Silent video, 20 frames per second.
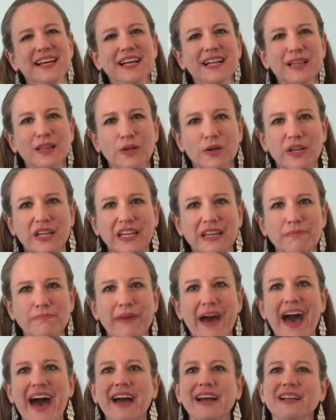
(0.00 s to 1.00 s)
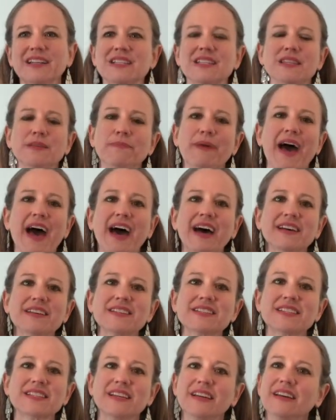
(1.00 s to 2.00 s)
looking back to the
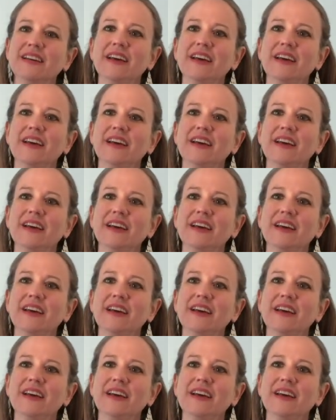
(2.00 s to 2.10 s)
past